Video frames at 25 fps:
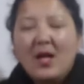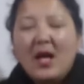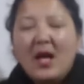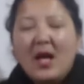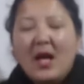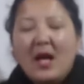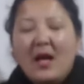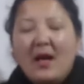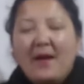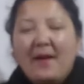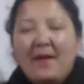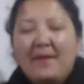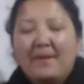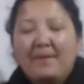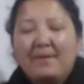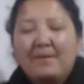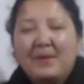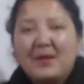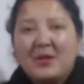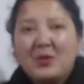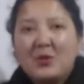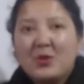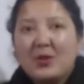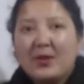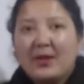
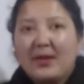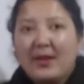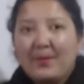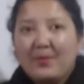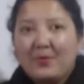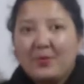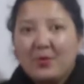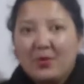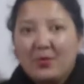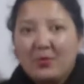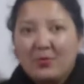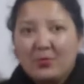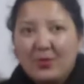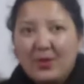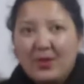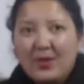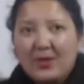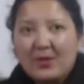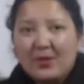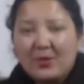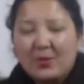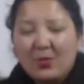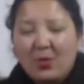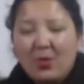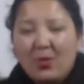but she kept on doing
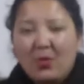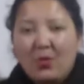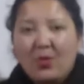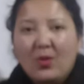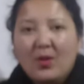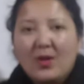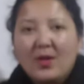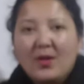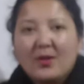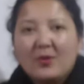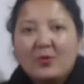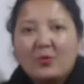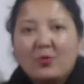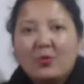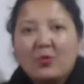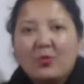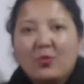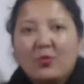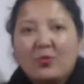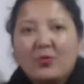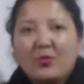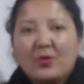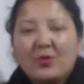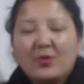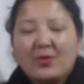so.
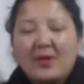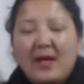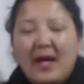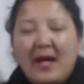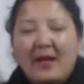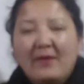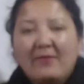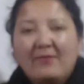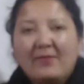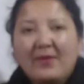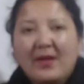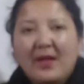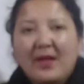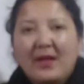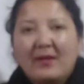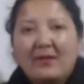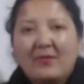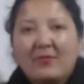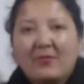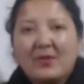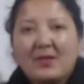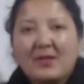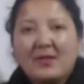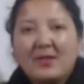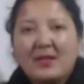So Anne Frank
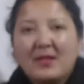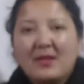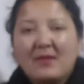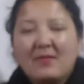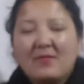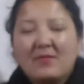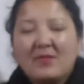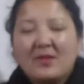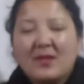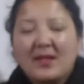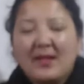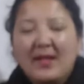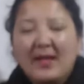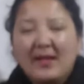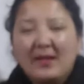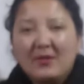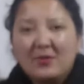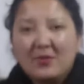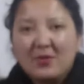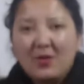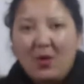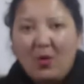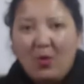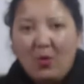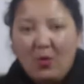received an
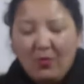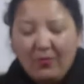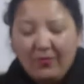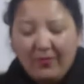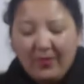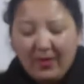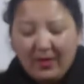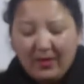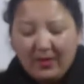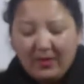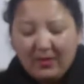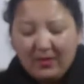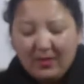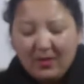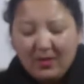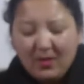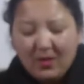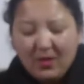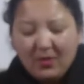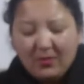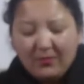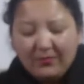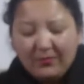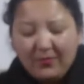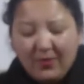extra homework
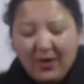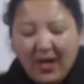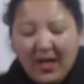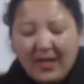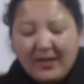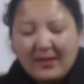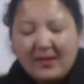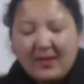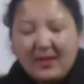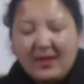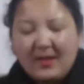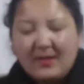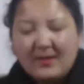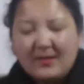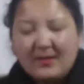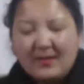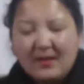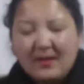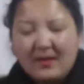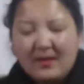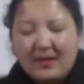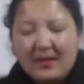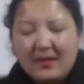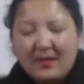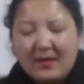for as
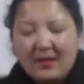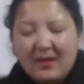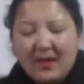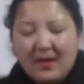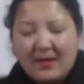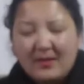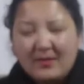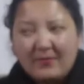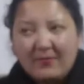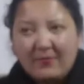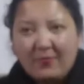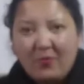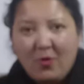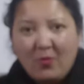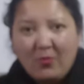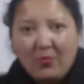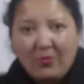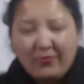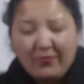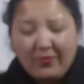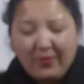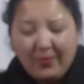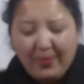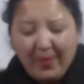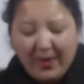a form
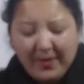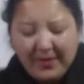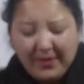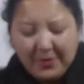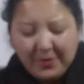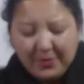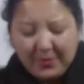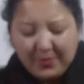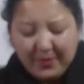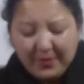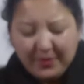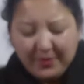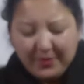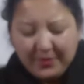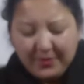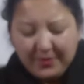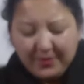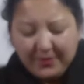of a punishment,